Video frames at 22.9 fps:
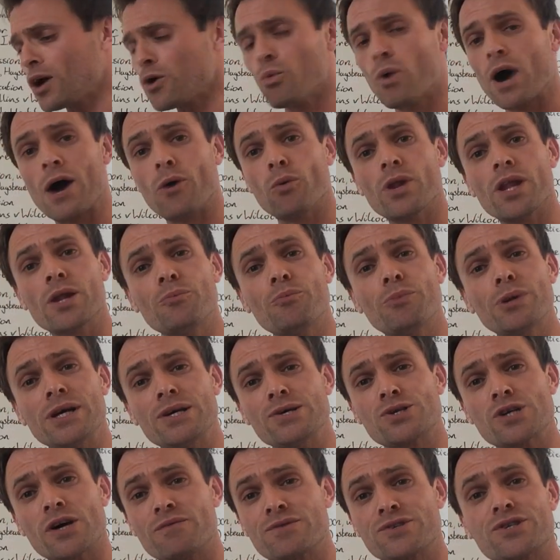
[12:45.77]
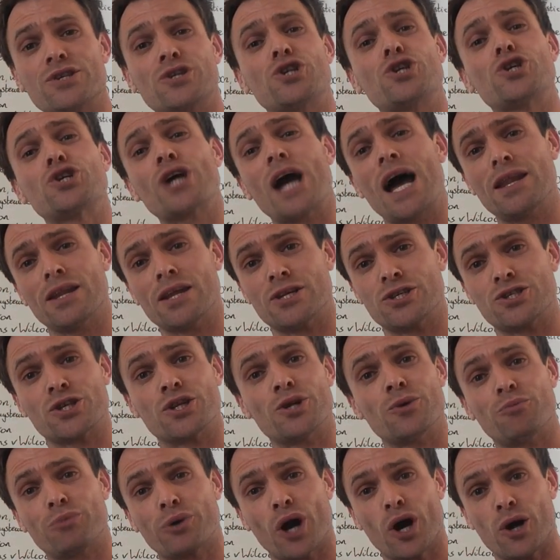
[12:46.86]
Well, when the police officer challenged
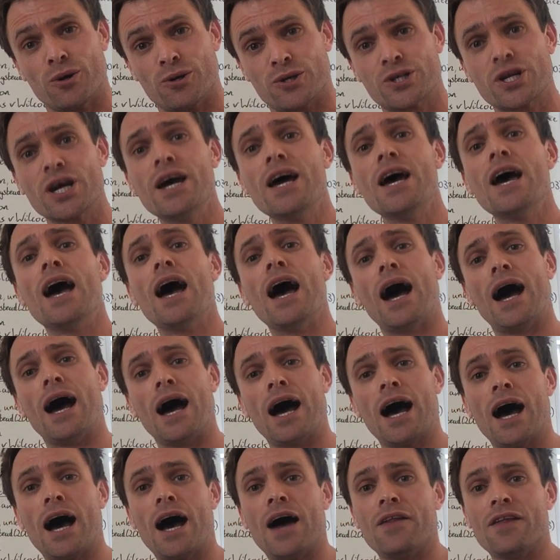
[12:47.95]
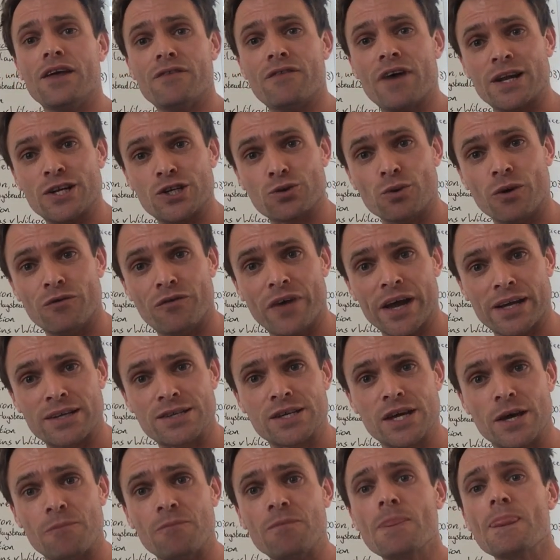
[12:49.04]
and approached the eventual
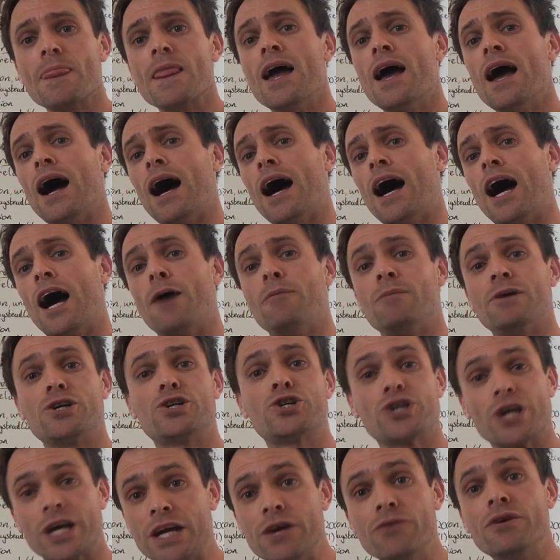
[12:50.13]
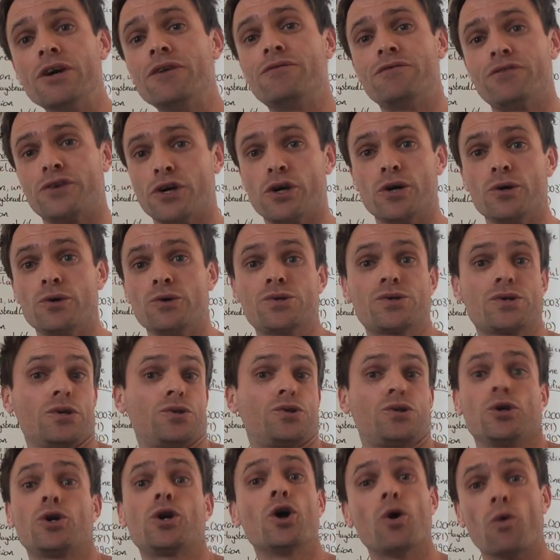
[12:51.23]
victim, she refused
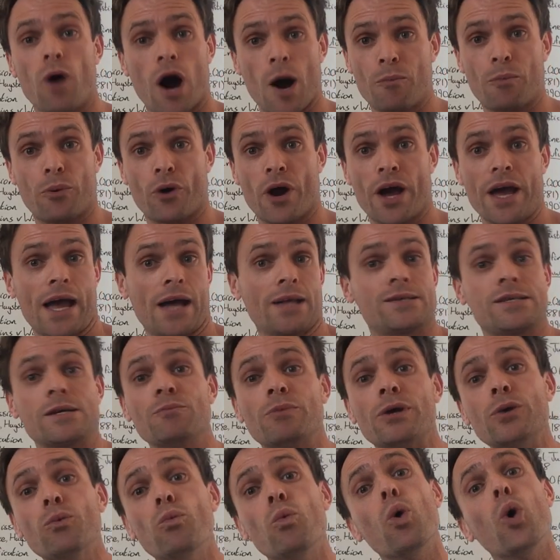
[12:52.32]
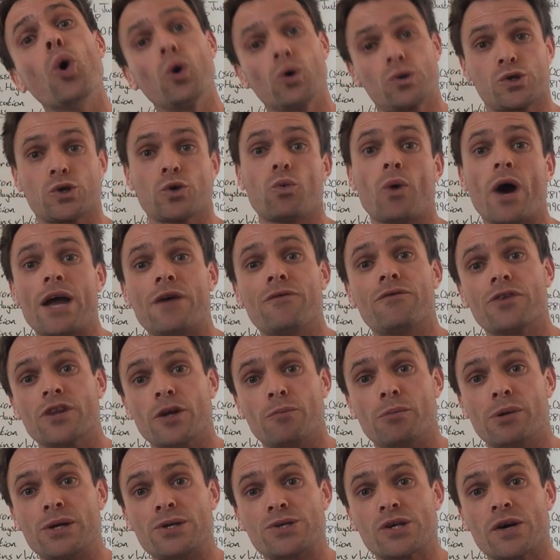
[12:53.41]
to cooperate and simply walked away from the
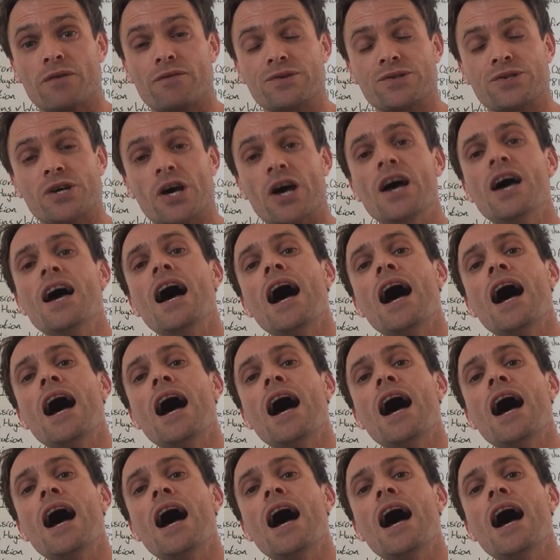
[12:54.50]
police officer.